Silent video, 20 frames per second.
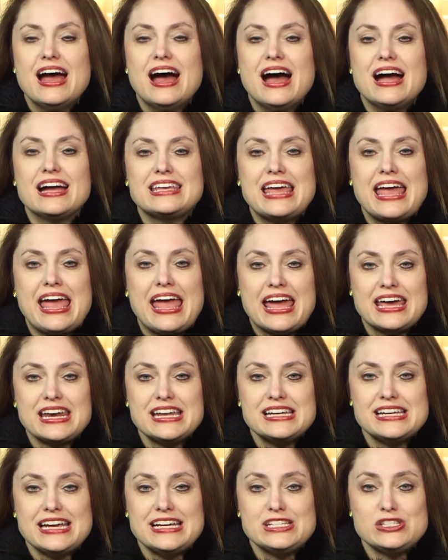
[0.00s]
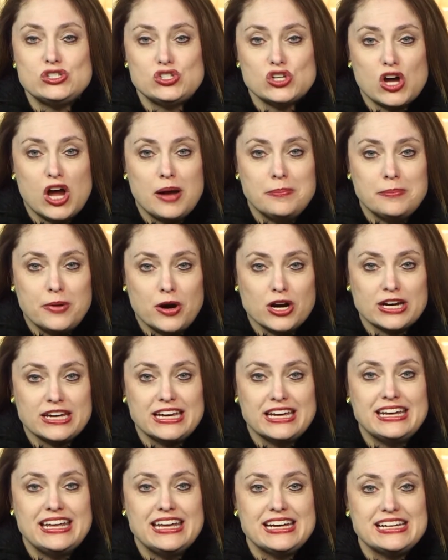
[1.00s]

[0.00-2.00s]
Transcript: A candidate's job market